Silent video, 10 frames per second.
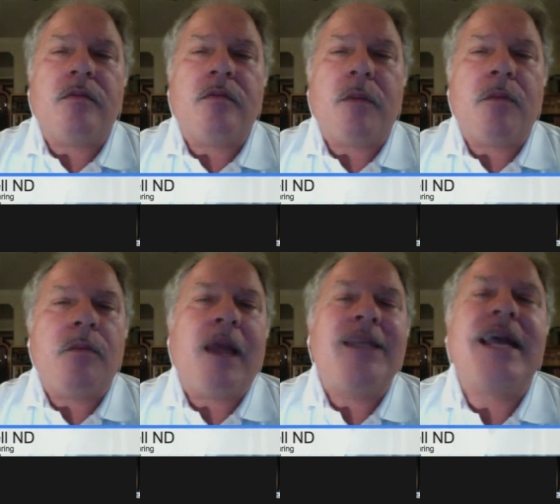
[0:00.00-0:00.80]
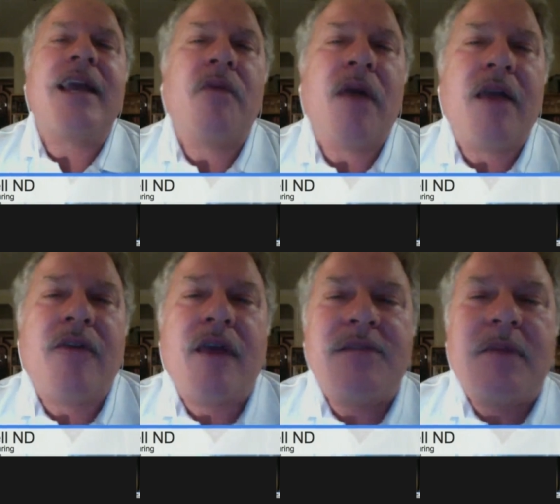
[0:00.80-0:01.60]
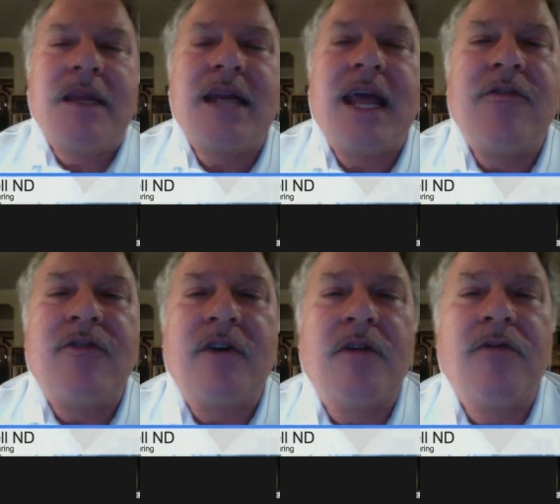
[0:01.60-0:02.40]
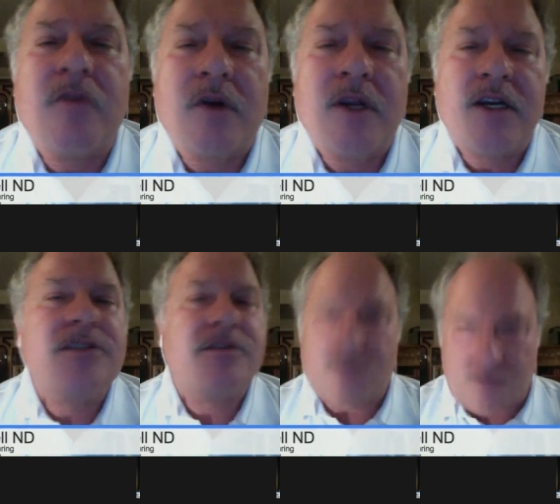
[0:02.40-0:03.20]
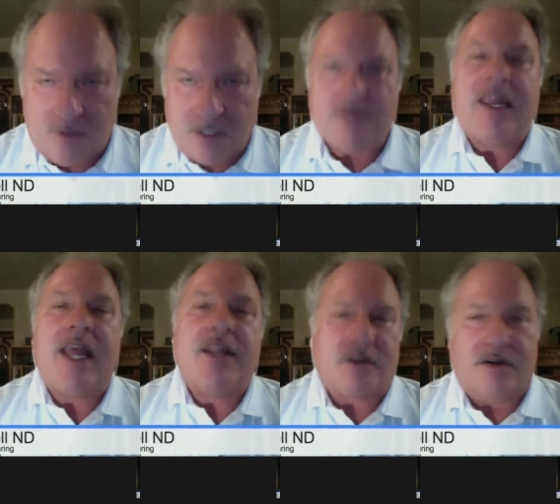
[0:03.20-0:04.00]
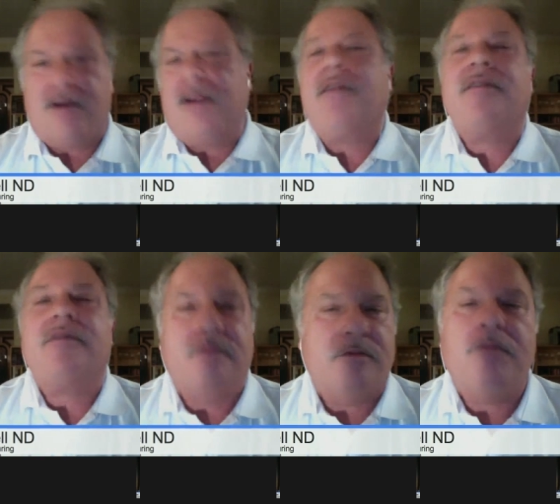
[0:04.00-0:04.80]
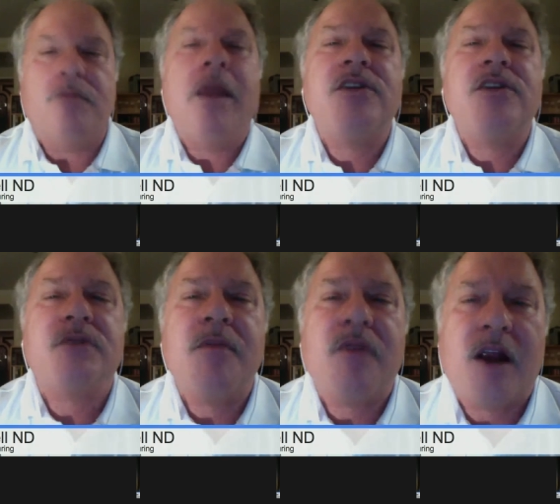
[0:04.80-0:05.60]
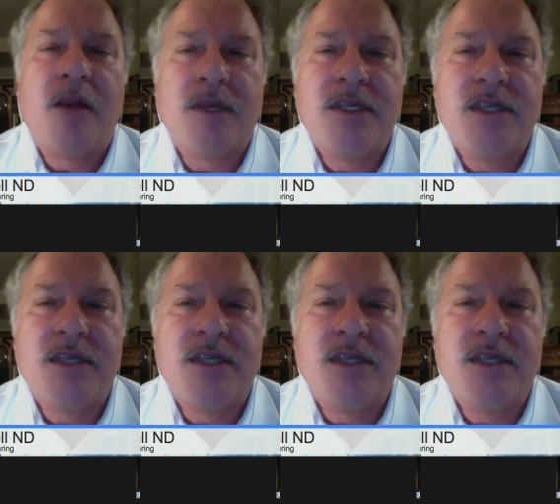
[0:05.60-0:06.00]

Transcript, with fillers: my second wife has been dead for four years because of cancer and mainstream therapies.